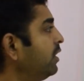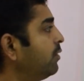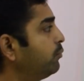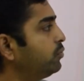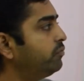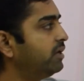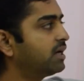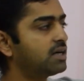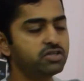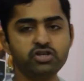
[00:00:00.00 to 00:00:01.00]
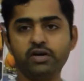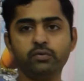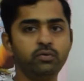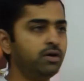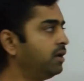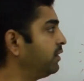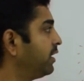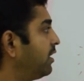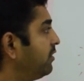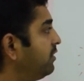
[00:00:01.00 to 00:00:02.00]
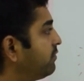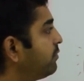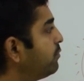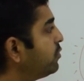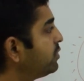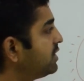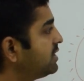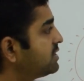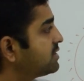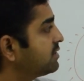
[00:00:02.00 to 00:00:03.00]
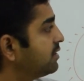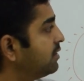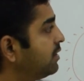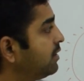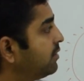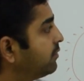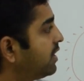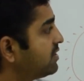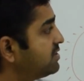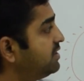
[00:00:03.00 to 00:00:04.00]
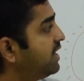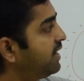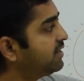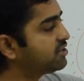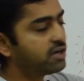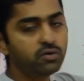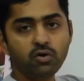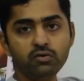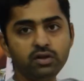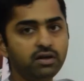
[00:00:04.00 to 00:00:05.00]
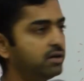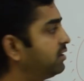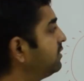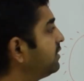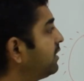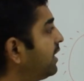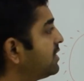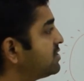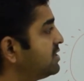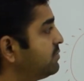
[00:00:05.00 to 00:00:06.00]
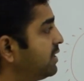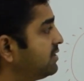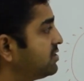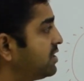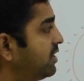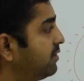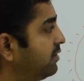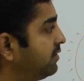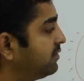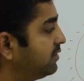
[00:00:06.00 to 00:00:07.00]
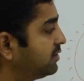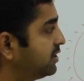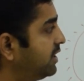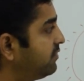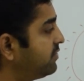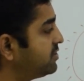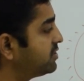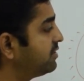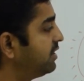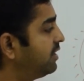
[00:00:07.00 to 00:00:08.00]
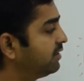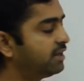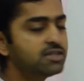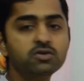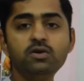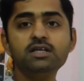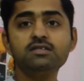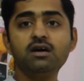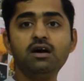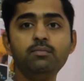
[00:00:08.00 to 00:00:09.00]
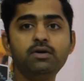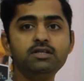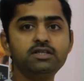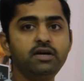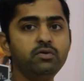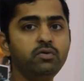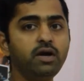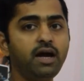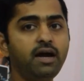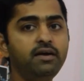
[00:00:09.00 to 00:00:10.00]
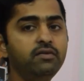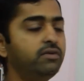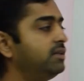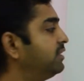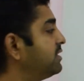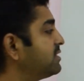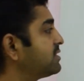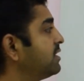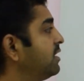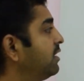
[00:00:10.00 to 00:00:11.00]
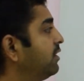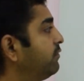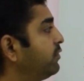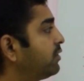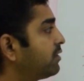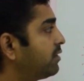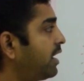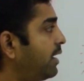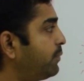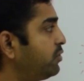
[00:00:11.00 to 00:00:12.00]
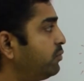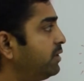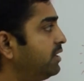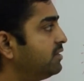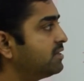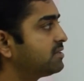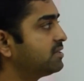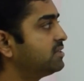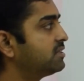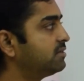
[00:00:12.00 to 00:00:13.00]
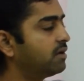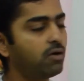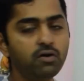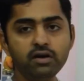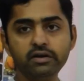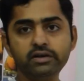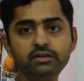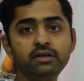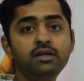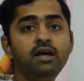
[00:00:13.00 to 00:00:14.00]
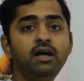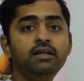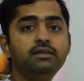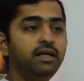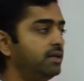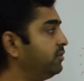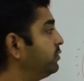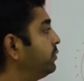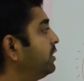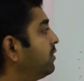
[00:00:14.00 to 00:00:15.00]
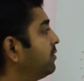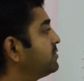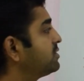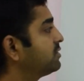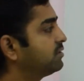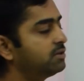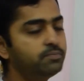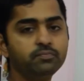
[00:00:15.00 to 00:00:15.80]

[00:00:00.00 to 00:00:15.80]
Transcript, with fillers: moon will cast shadow. Now if moon is casting direct shadow on the earth as seen by this shaded region, that is called as umbral shadow, and during this, if you happen to be in this region on earth, then you will observe the